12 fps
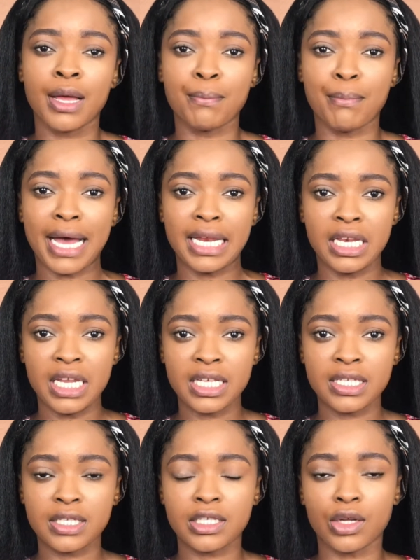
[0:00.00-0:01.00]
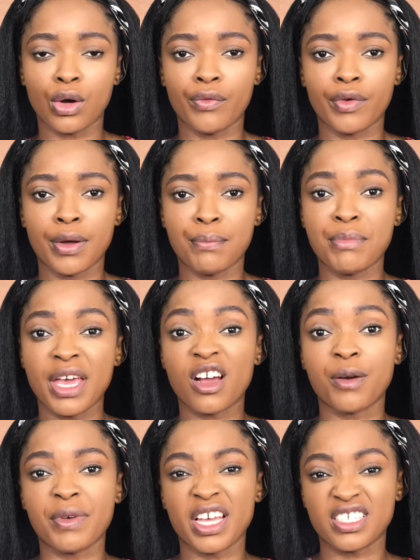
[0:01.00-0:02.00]
my list of
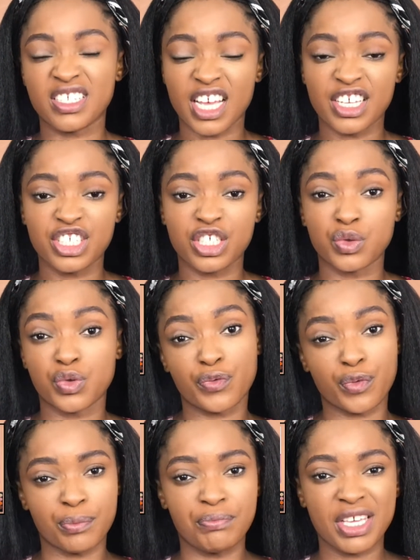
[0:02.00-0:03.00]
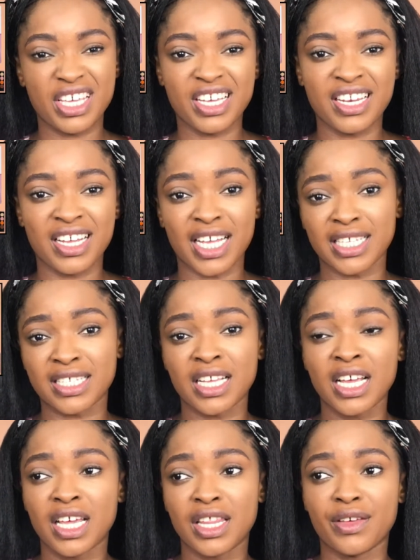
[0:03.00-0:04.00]
makeup essentials for beginners.
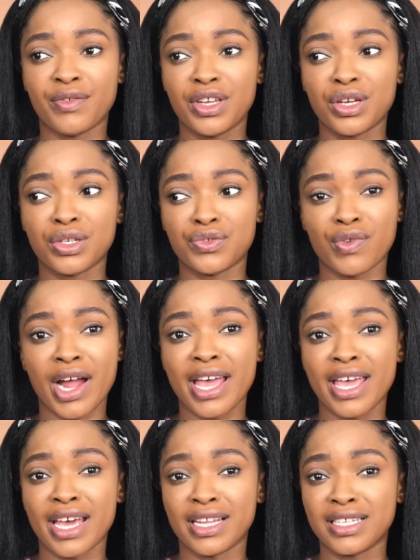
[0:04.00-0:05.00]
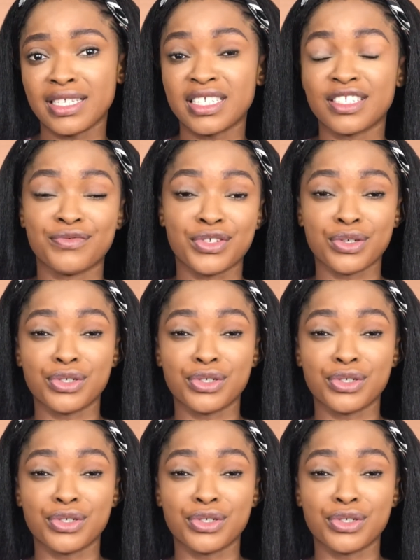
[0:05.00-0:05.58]
The video is right here. This is the video